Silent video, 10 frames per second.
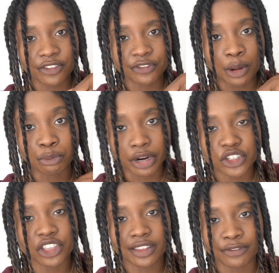from
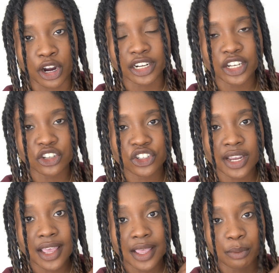brushing the varnish
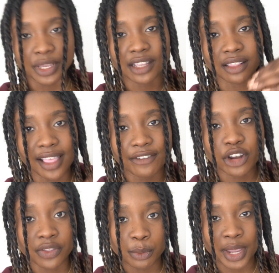being
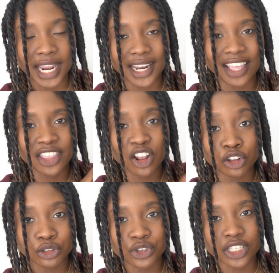left on the painting, and then
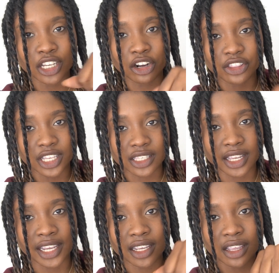all you see are these
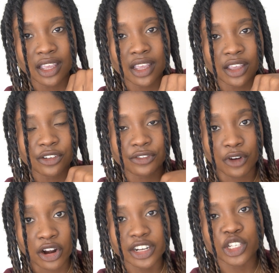like
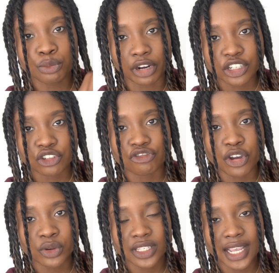varnish brush
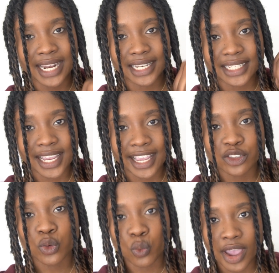strokes, and it
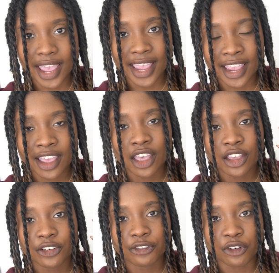takes away
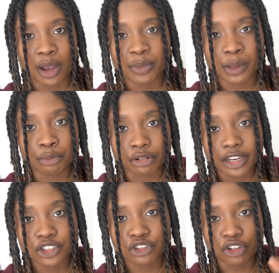from the
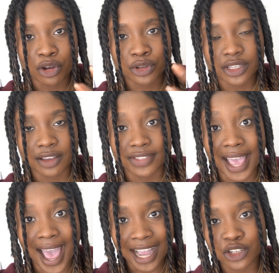brush strokes of
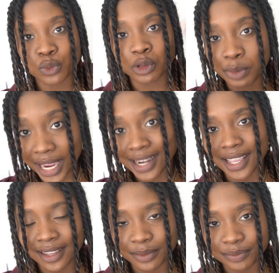the actual painting.